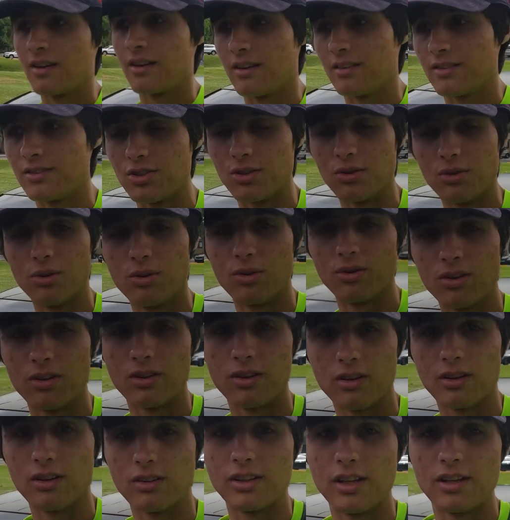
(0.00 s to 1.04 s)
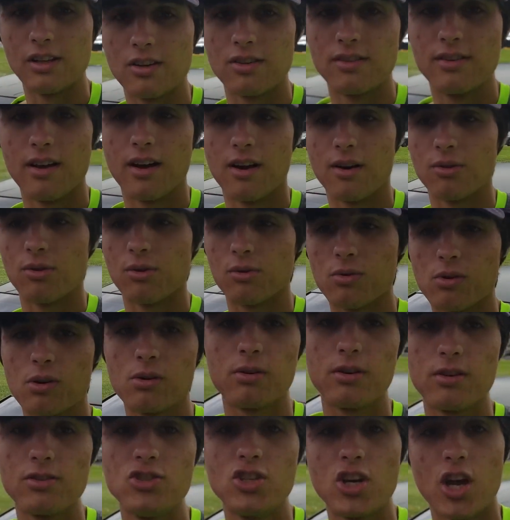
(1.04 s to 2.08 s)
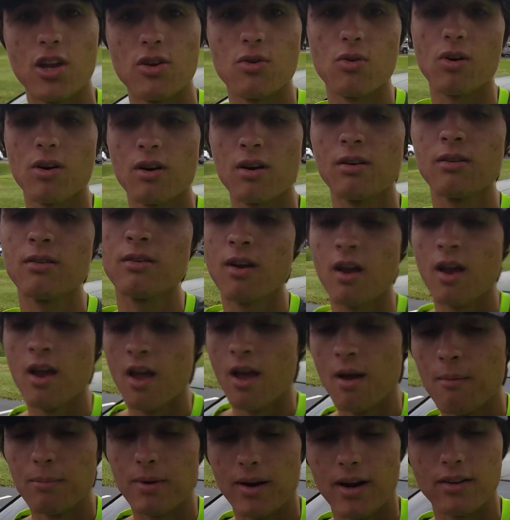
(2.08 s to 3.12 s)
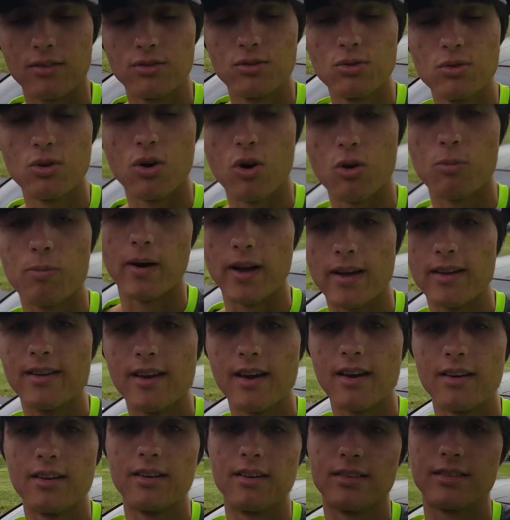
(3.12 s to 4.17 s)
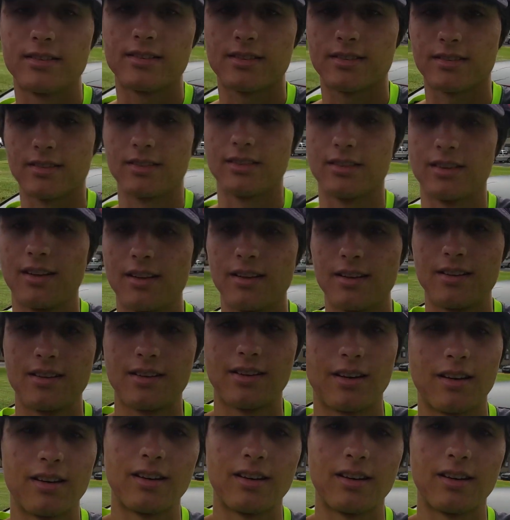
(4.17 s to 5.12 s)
until later down the road in January, but I do hope I get it. Like,